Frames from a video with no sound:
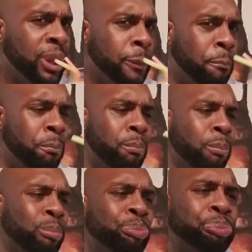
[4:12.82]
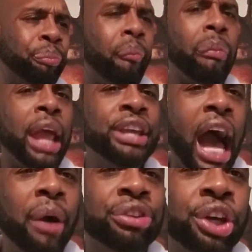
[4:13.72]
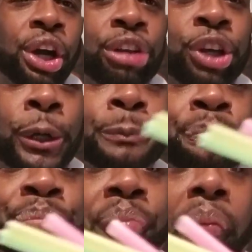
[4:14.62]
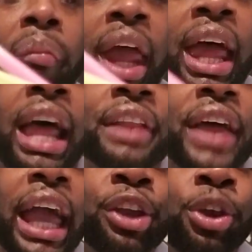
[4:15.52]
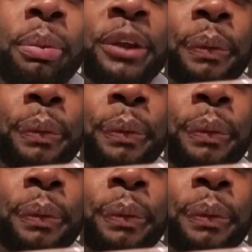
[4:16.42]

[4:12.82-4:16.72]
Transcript: Mmm. Y'all is good too. Thank you, Miss